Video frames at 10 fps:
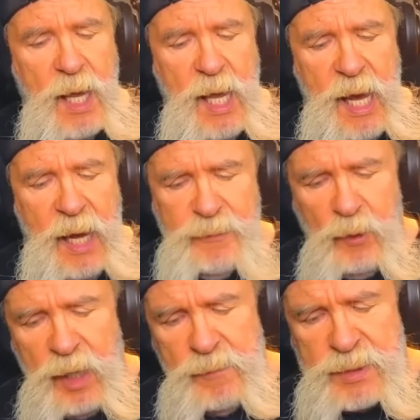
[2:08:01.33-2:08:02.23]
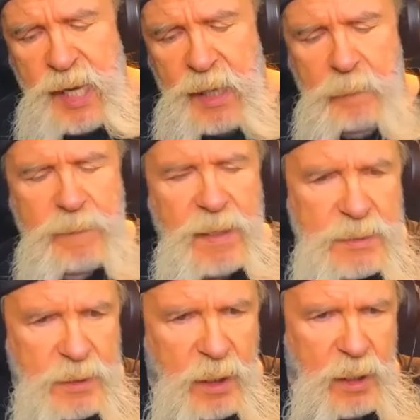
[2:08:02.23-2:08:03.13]
I thought he was kind of
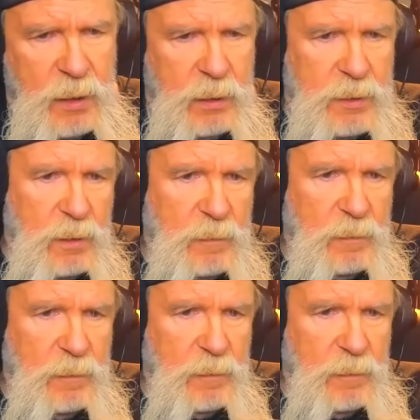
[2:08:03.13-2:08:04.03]
pissed at AEW.